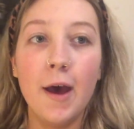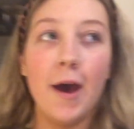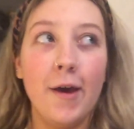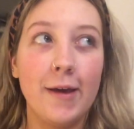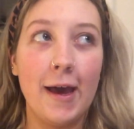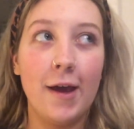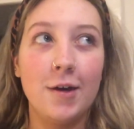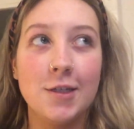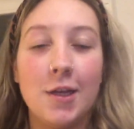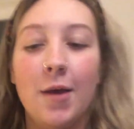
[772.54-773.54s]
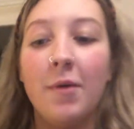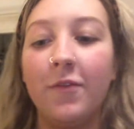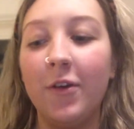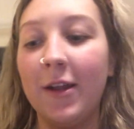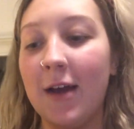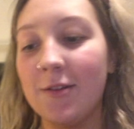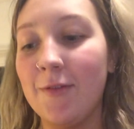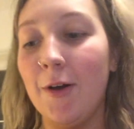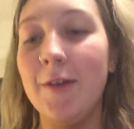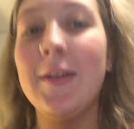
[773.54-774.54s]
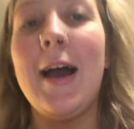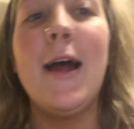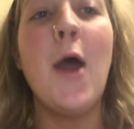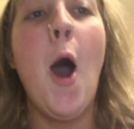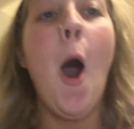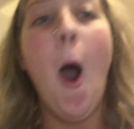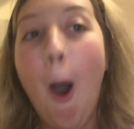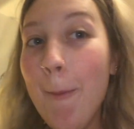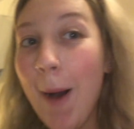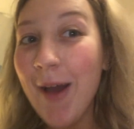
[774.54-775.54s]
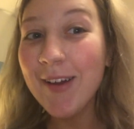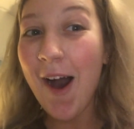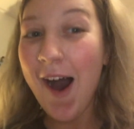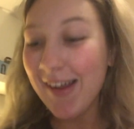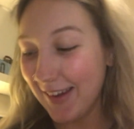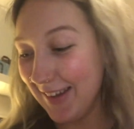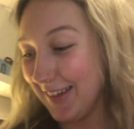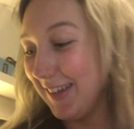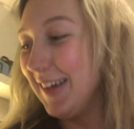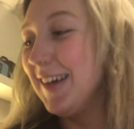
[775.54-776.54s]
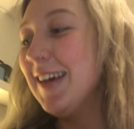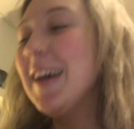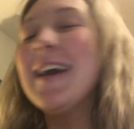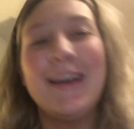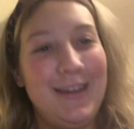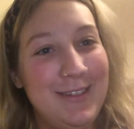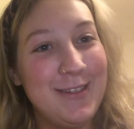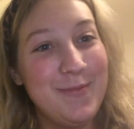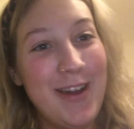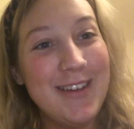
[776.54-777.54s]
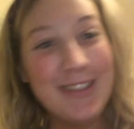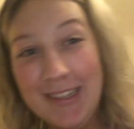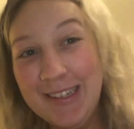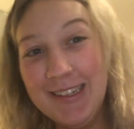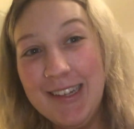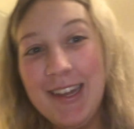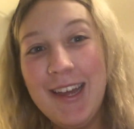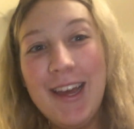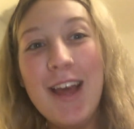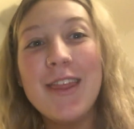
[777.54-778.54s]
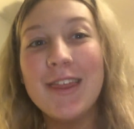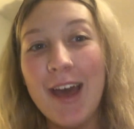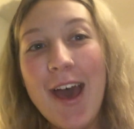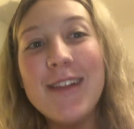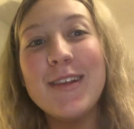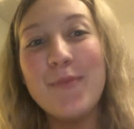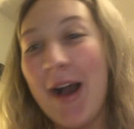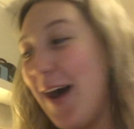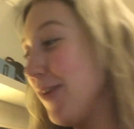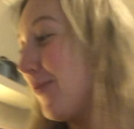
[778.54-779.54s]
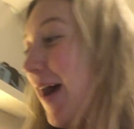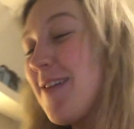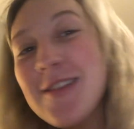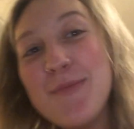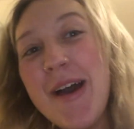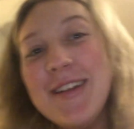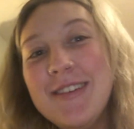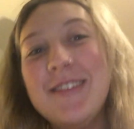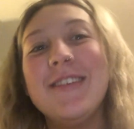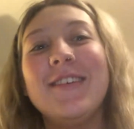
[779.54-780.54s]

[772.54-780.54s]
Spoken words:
Okay guys, so my food has arrived and oh my god, it is amazing. £30 well spent.